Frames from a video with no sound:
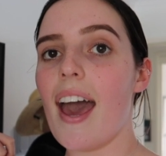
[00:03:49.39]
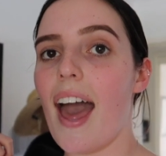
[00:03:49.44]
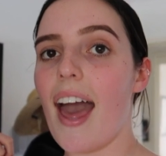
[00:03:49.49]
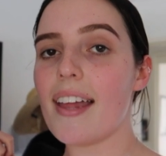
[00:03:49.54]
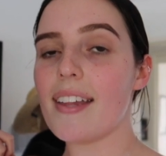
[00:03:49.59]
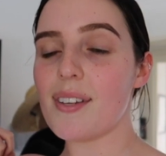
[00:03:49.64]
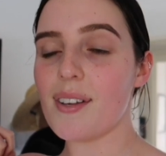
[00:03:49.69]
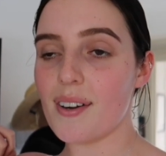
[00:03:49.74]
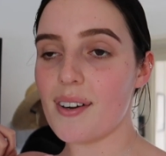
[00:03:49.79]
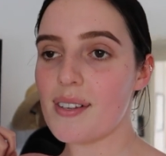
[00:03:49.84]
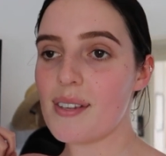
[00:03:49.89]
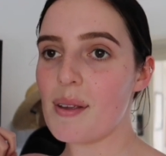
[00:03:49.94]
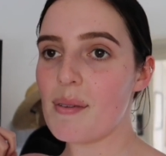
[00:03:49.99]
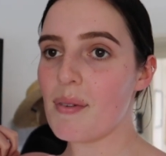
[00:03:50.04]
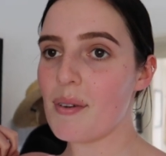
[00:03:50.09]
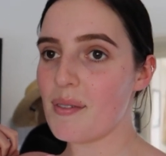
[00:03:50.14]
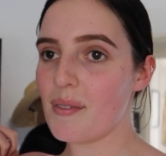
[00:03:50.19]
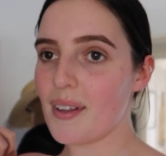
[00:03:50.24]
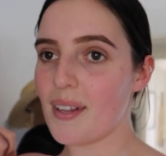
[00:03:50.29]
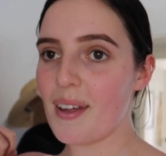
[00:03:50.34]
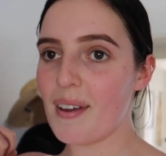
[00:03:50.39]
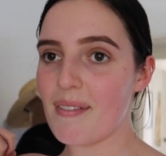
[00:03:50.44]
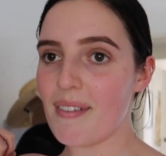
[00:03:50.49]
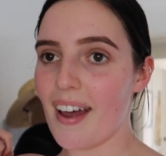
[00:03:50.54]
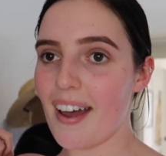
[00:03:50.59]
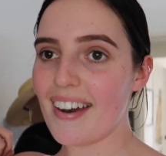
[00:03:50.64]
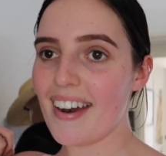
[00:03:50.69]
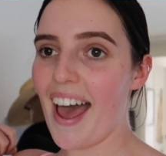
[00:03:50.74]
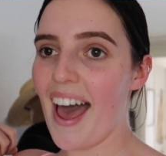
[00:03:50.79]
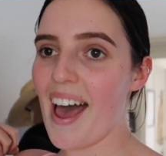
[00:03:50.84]
it's honestly been really
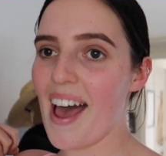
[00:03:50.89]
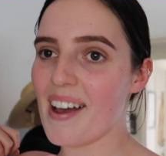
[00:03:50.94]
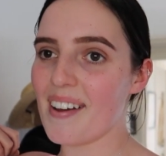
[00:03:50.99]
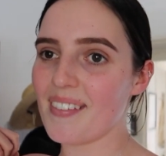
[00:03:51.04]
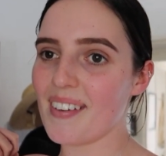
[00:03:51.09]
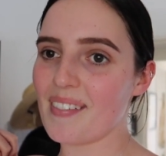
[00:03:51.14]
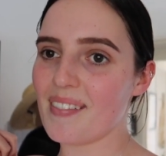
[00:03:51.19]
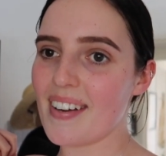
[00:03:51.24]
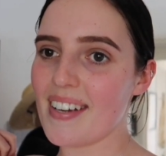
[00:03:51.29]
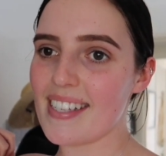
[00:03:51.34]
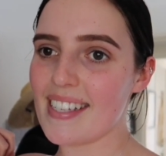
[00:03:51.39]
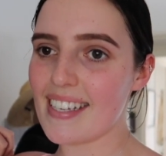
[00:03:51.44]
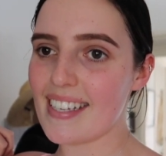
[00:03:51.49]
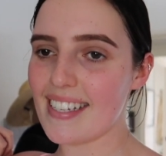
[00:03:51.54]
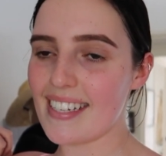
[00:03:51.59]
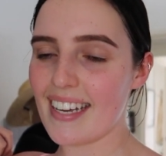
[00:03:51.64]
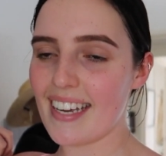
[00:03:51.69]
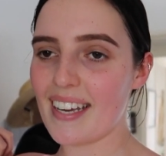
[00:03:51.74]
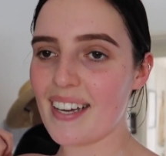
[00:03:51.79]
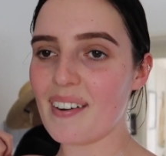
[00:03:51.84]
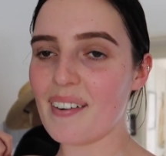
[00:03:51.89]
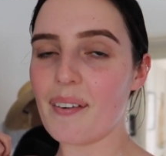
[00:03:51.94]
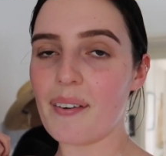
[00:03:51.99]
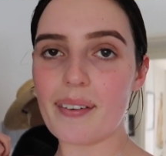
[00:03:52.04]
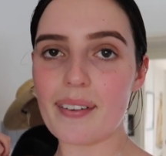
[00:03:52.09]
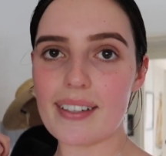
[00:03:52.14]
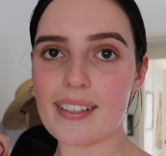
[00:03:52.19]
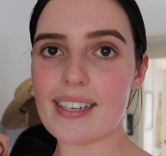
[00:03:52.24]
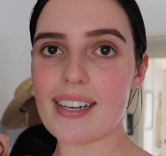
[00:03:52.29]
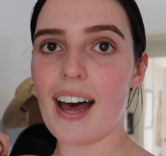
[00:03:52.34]
fun having my sister here
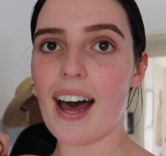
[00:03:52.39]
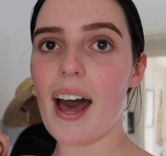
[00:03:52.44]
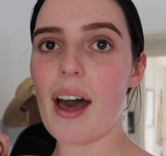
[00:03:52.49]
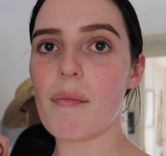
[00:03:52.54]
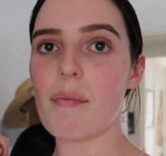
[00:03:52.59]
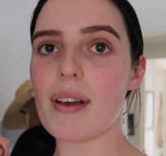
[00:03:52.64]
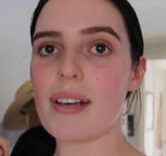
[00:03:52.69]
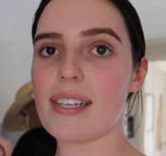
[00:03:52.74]
all the time.